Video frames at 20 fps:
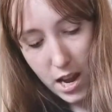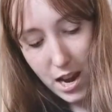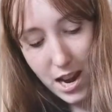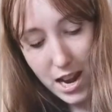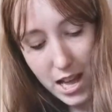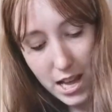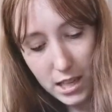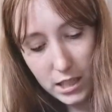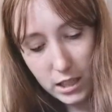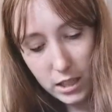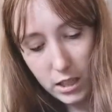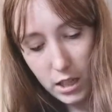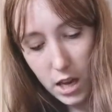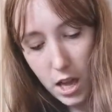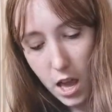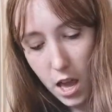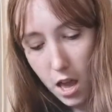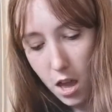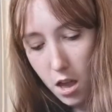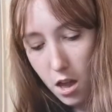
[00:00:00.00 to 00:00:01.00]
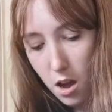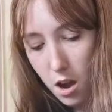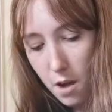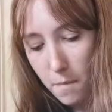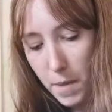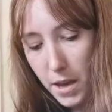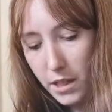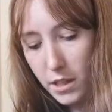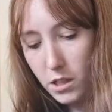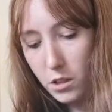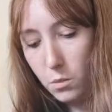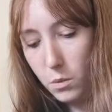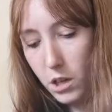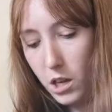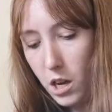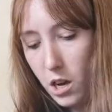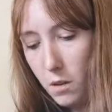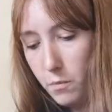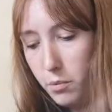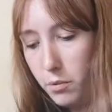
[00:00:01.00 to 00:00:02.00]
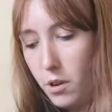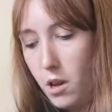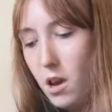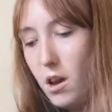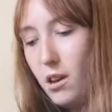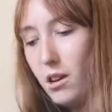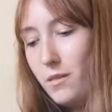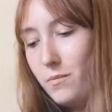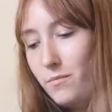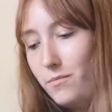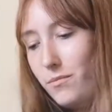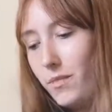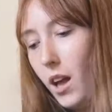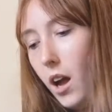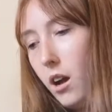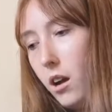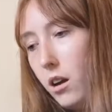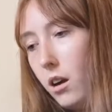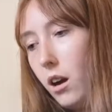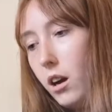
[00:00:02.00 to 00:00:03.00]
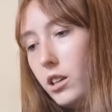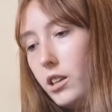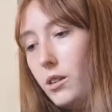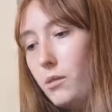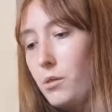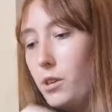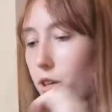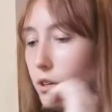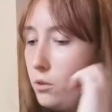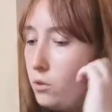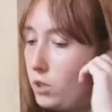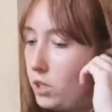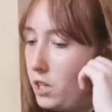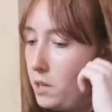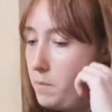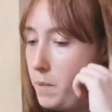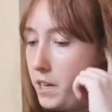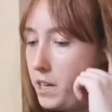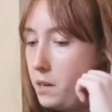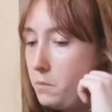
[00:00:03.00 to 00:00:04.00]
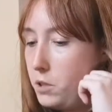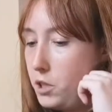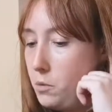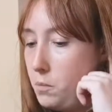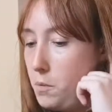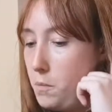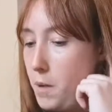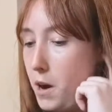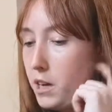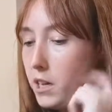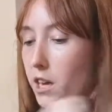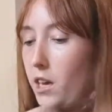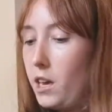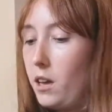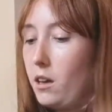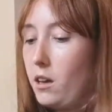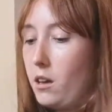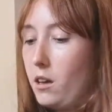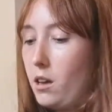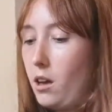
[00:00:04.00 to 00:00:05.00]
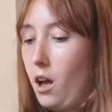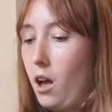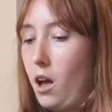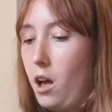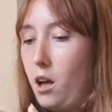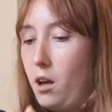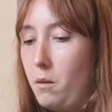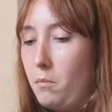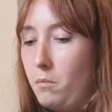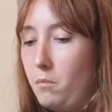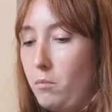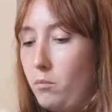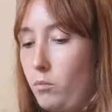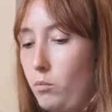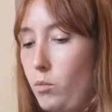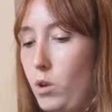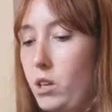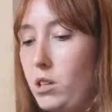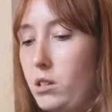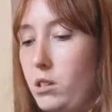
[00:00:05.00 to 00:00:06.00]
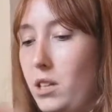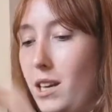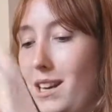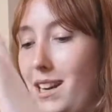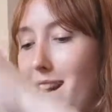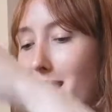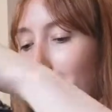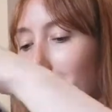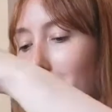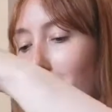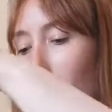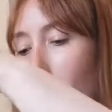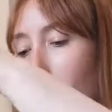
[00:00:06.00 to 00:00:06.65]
And lastly, I picked this one up. I don't usually pick up supermarket ones unless